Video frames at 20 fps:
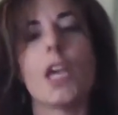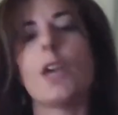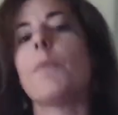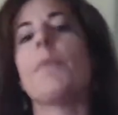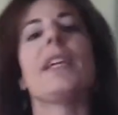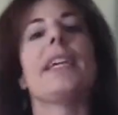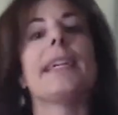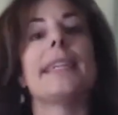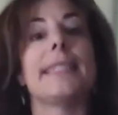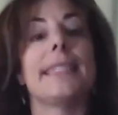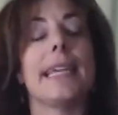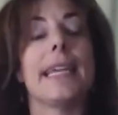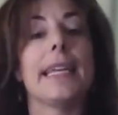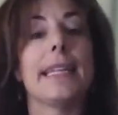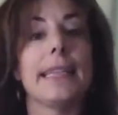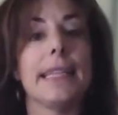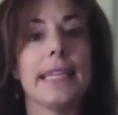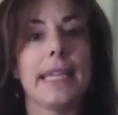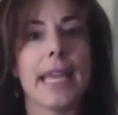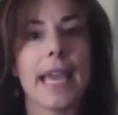Because
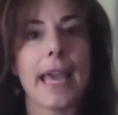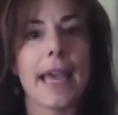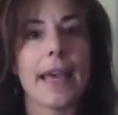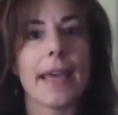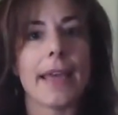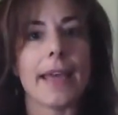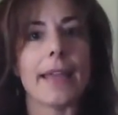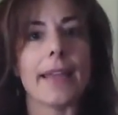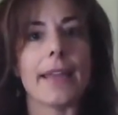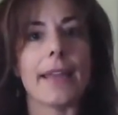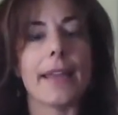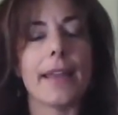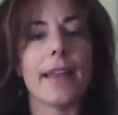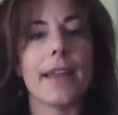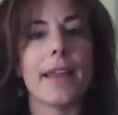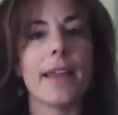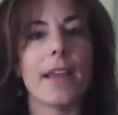in the end,